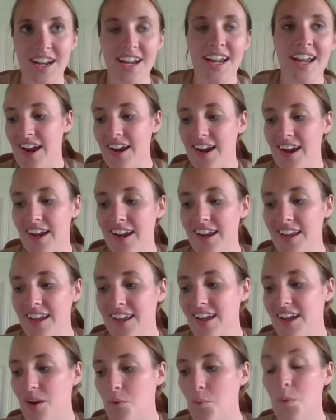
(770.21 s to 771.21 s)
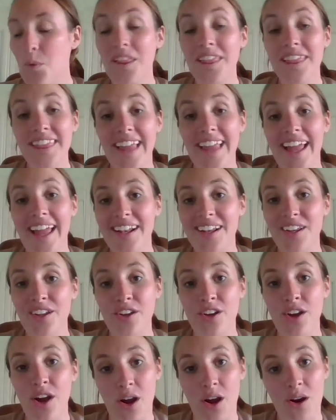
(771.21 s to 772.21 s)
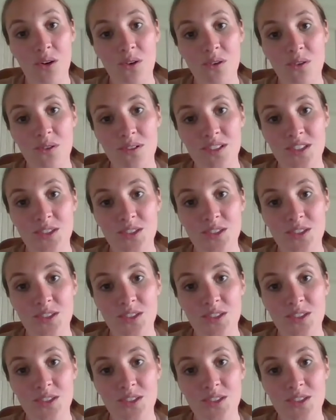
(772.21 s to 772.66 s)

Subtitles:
I would let go.